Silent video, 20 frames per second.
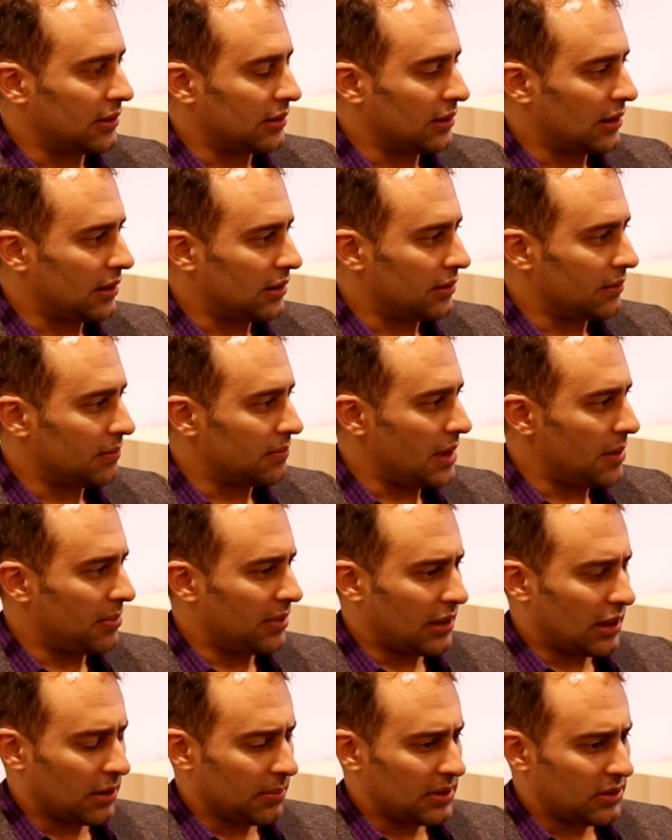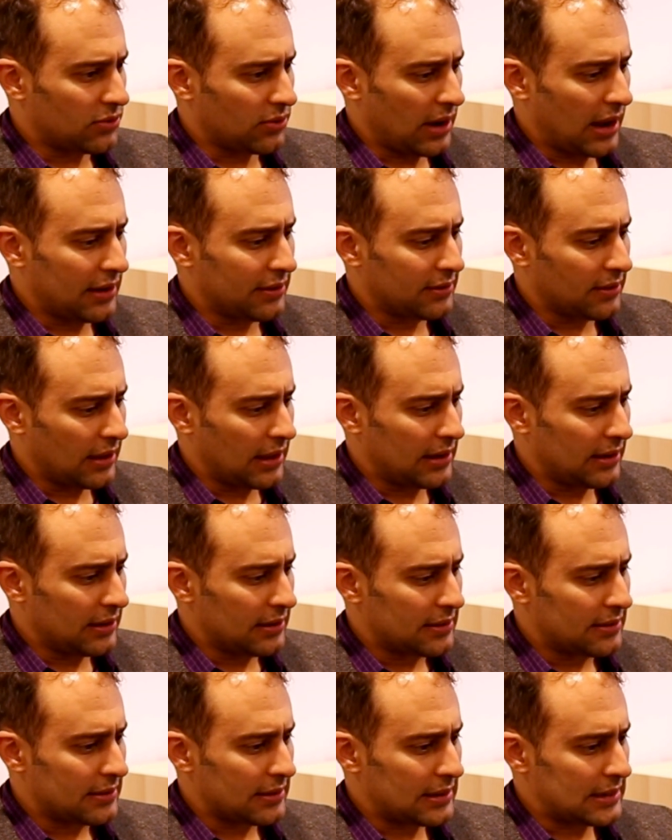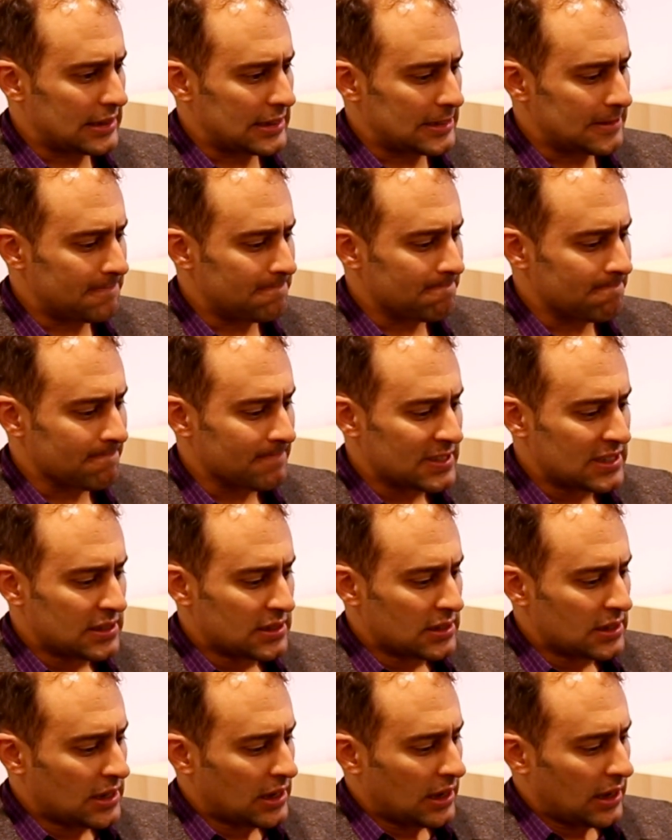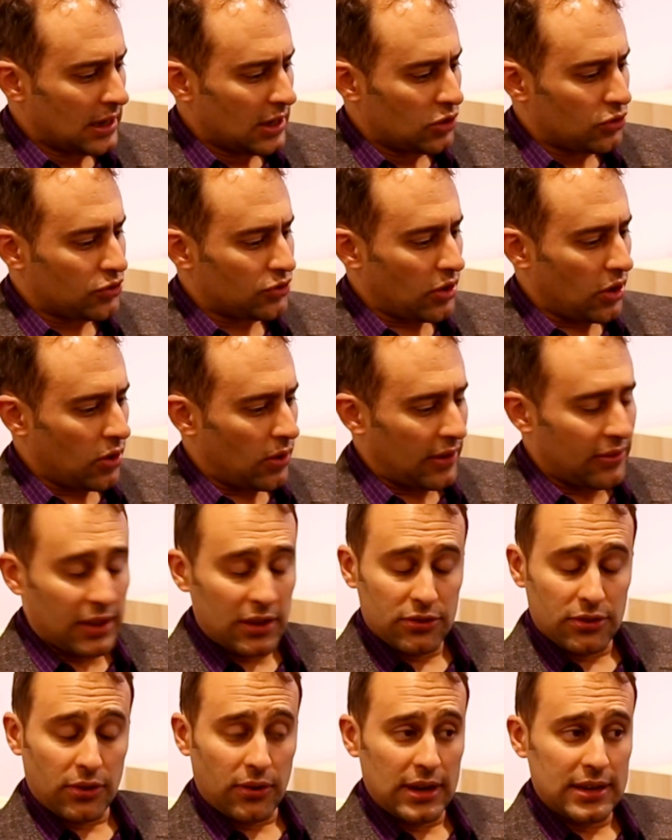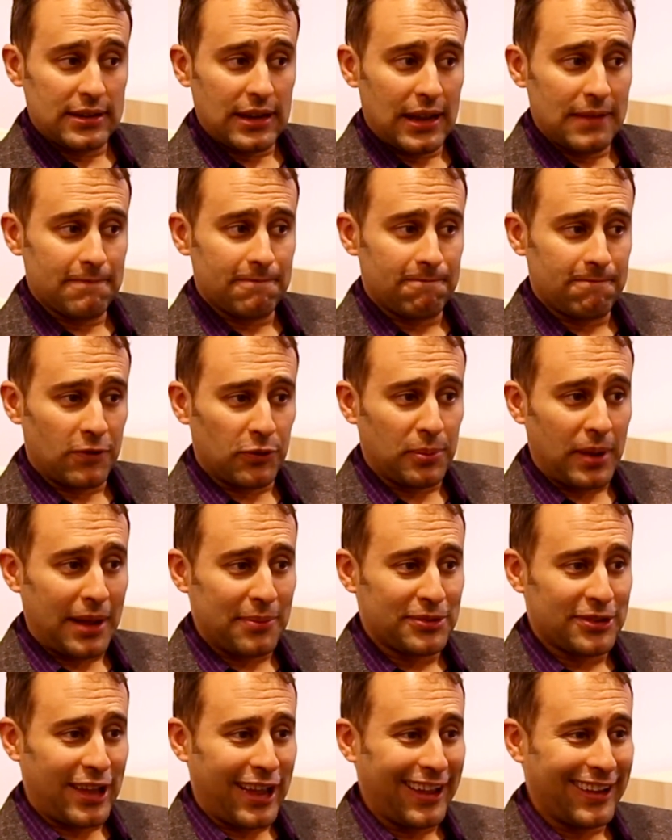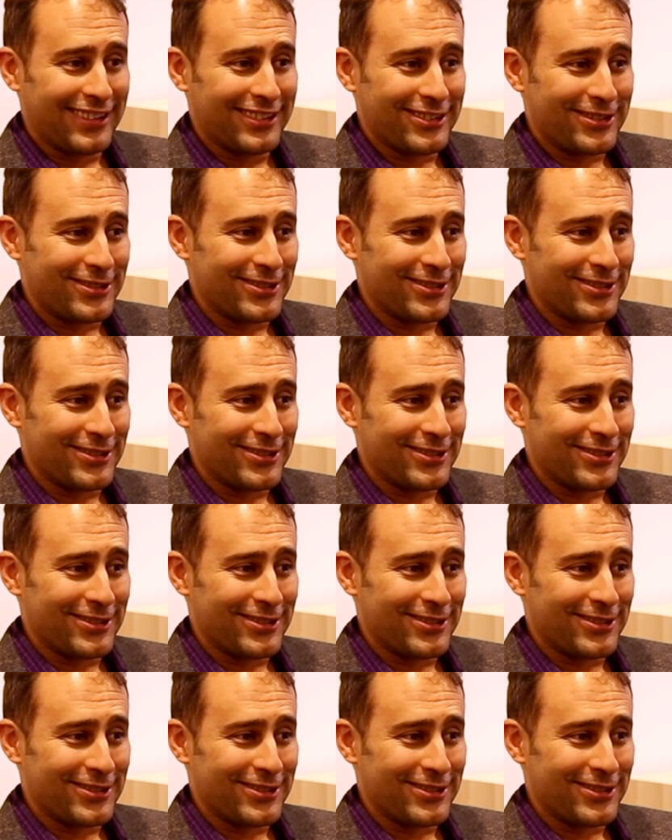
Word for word: and maybe that'll be translated. So I think it's a great time for pop science.